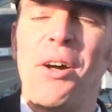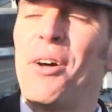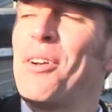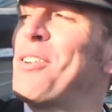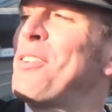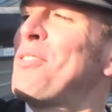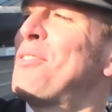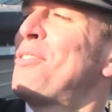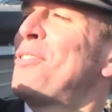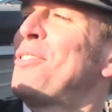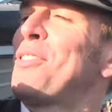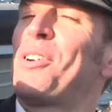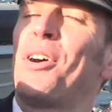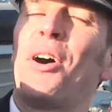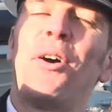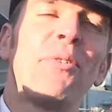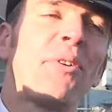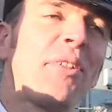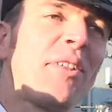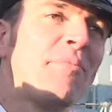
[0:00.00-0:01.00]
Not used to the
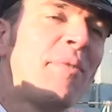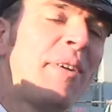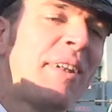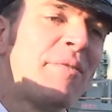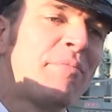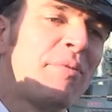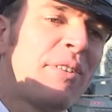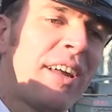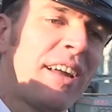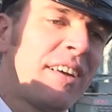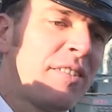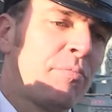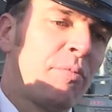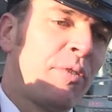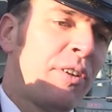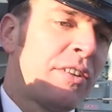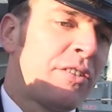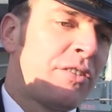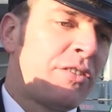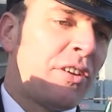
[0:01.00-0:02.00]
cold at the minute, but yeah, it's
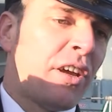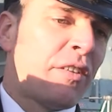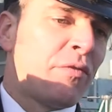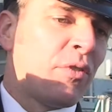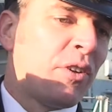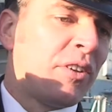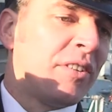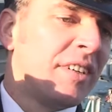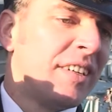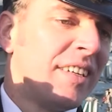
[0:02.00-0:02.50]
brilliant to see everyone.